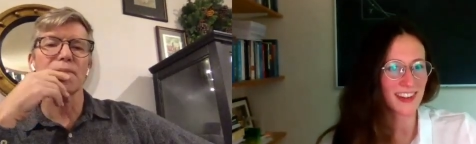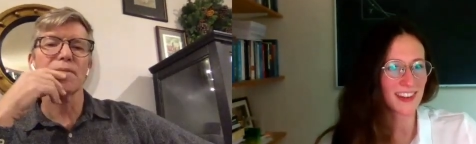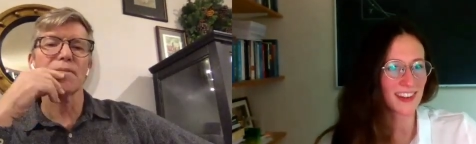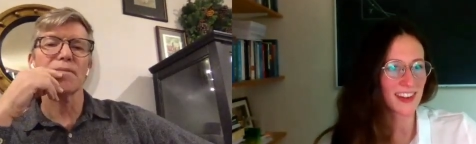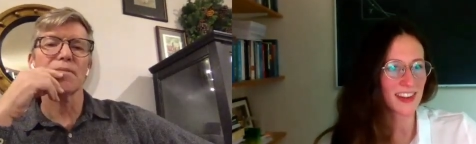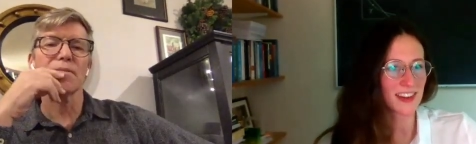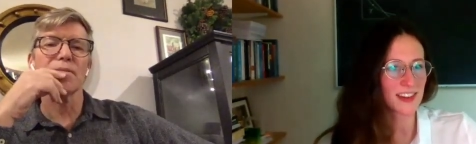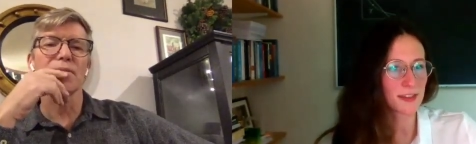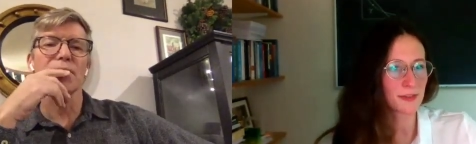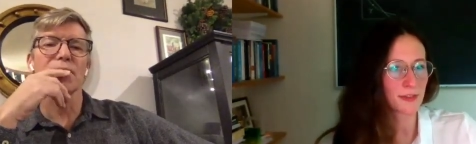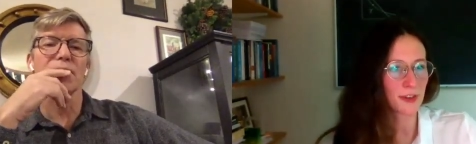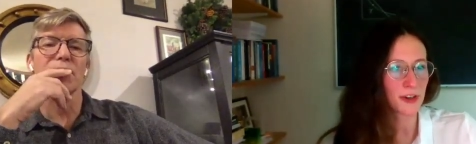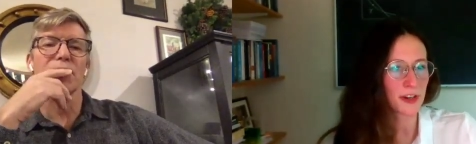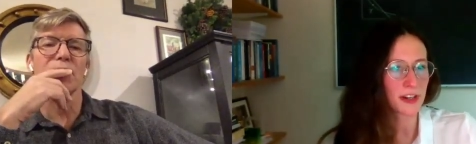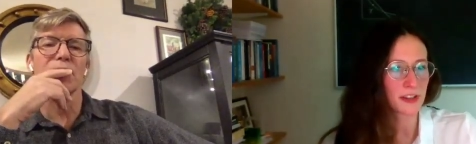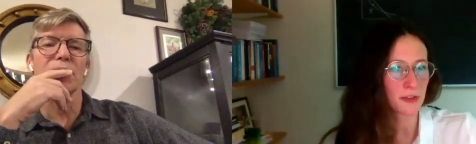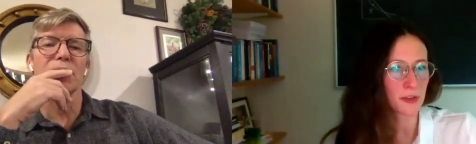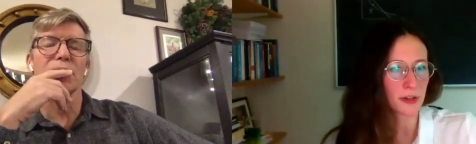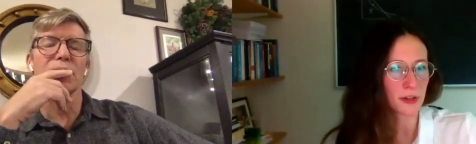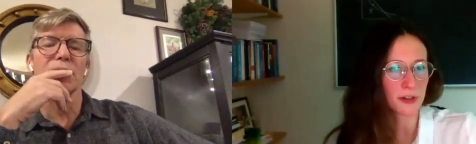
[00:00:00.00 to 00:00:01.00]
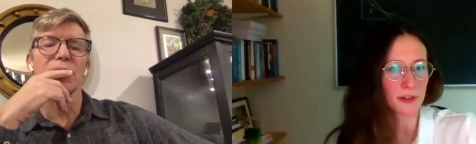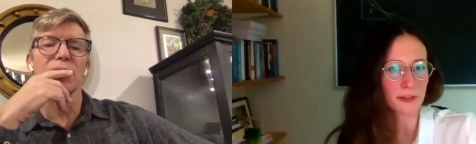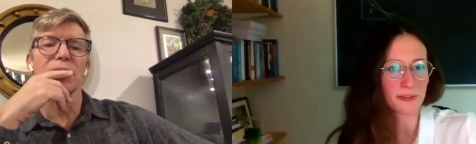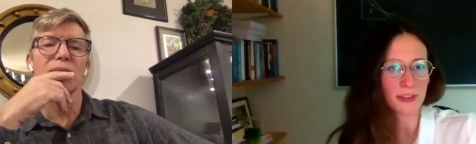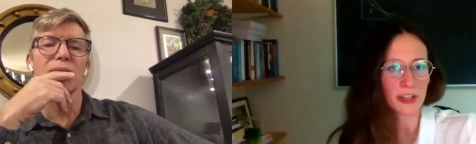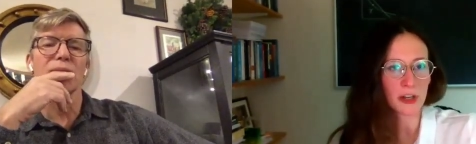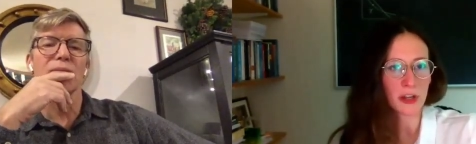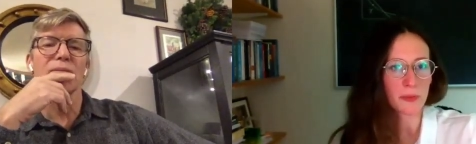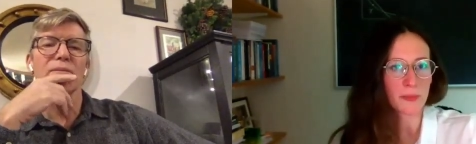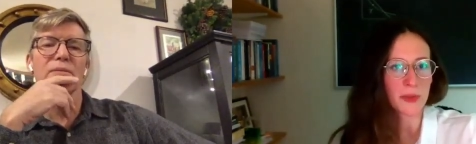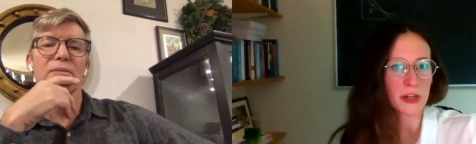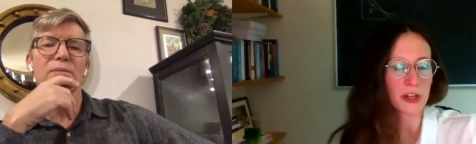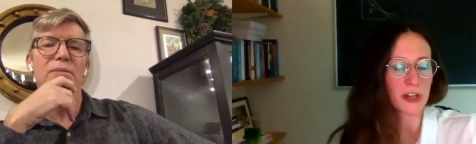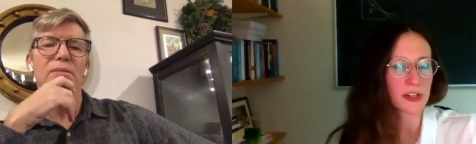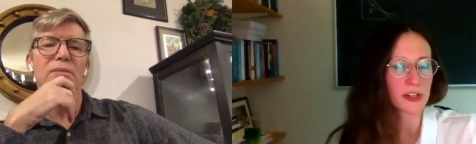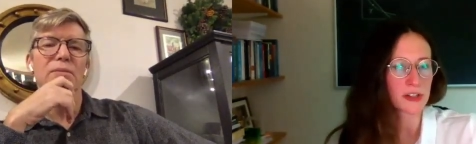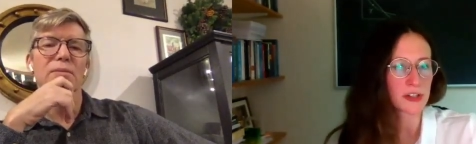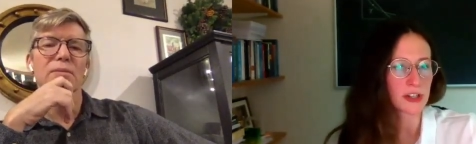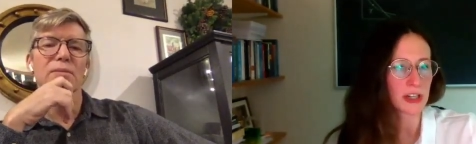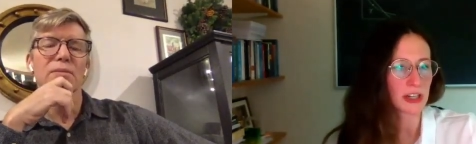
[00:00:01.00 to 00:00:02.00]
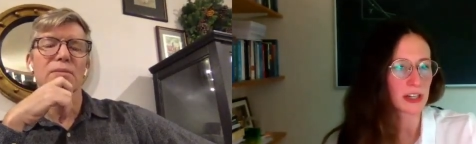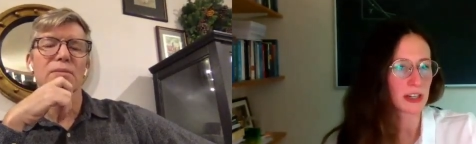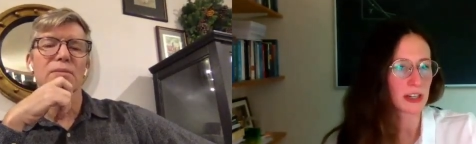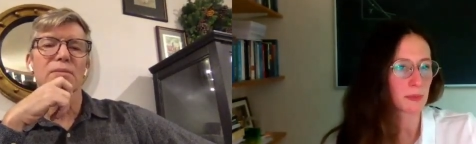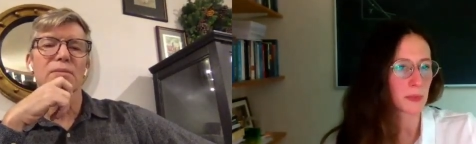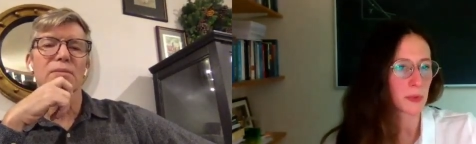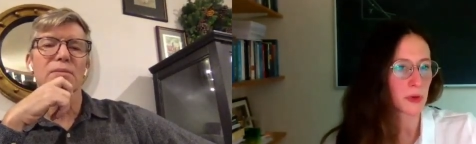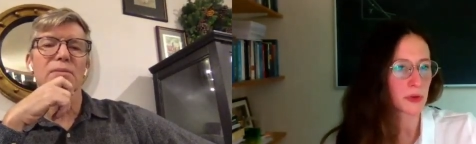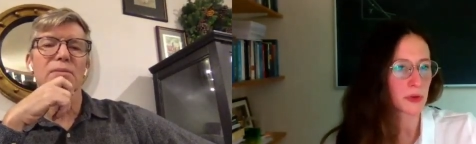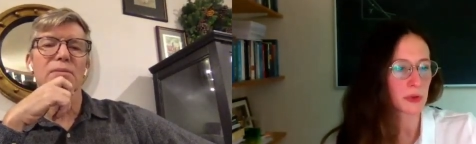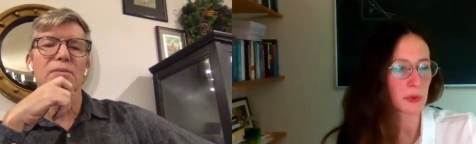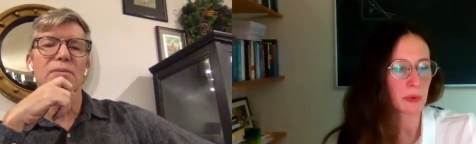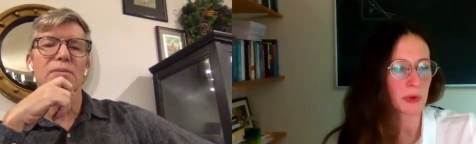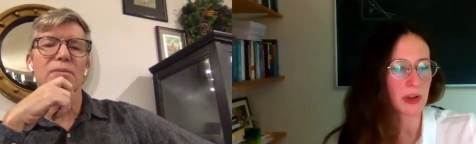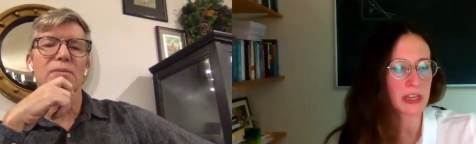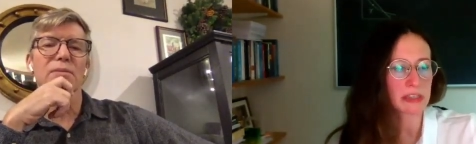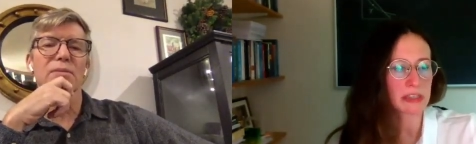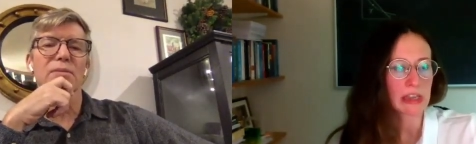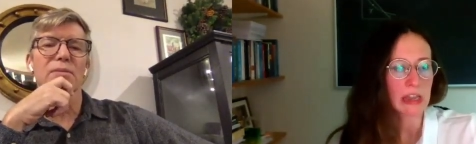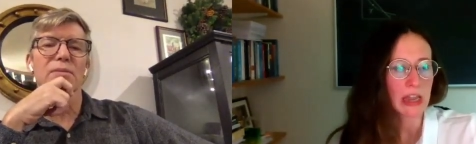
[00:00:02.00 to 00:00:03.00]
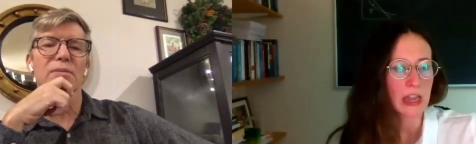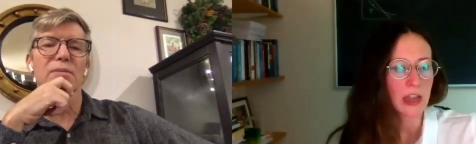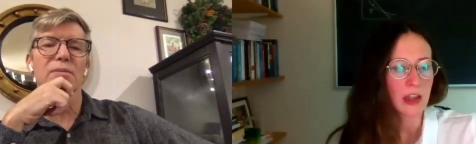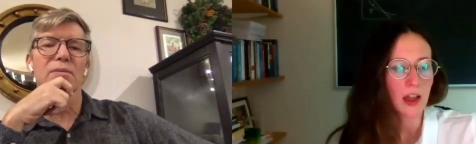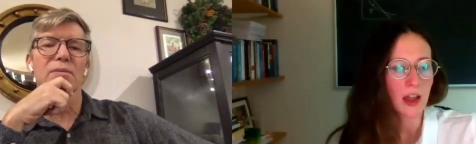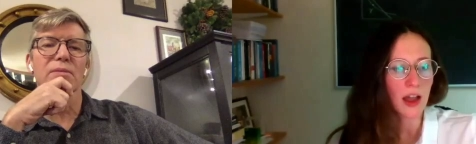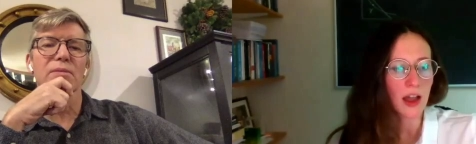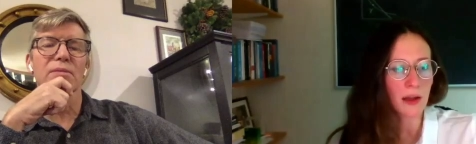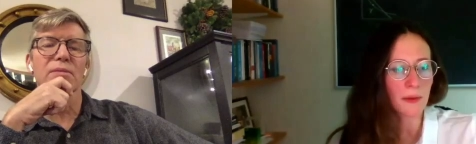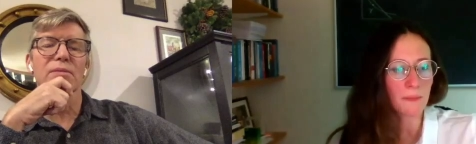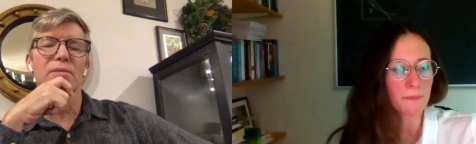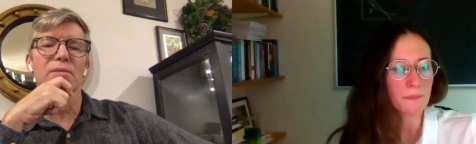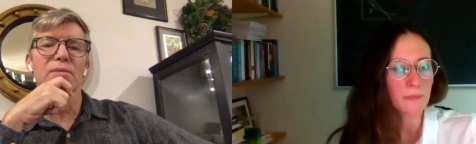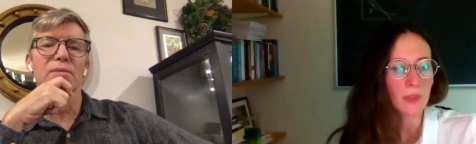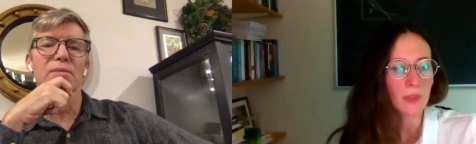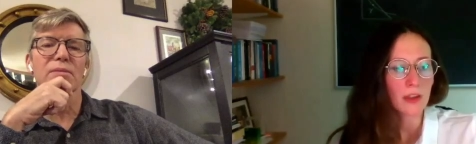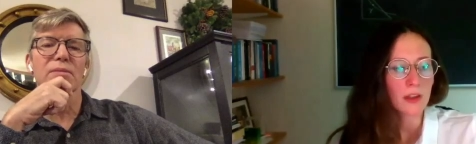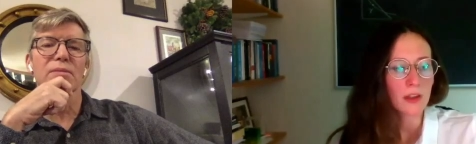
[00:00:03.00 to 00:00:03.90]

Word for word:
Speaker 1: and they differ in their phenomenology in important ways. Um,